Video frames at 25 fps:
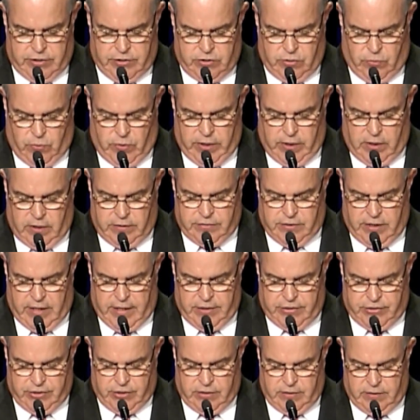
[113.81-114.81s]
is the
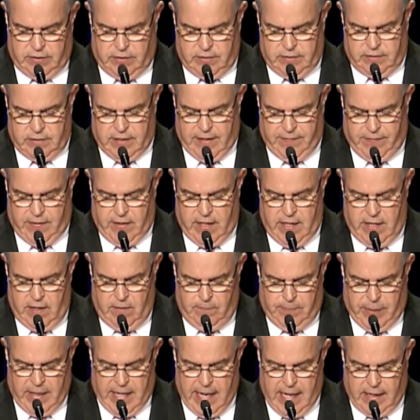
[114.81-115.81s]
realization that the
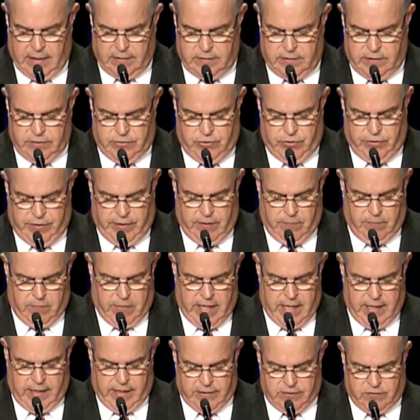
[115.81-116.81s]
impact that you can
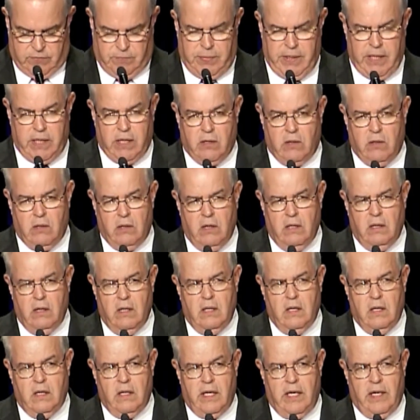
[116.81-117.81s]
make is bigger
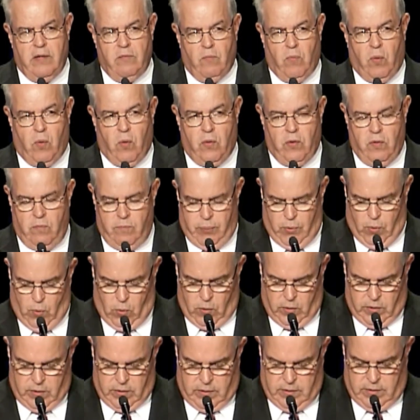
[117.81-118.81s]
and more
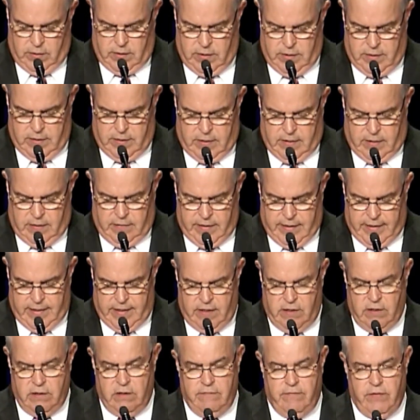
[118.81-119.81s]
important than
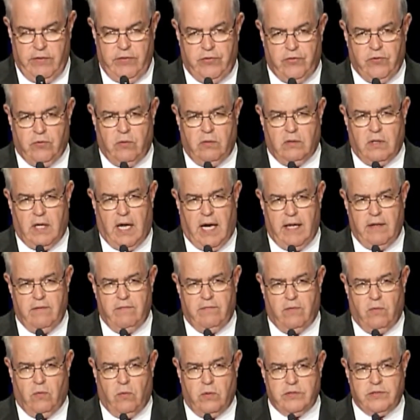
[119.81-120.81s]
individual
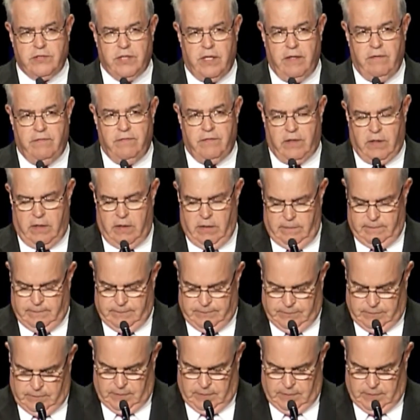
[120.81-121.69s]
life or safety.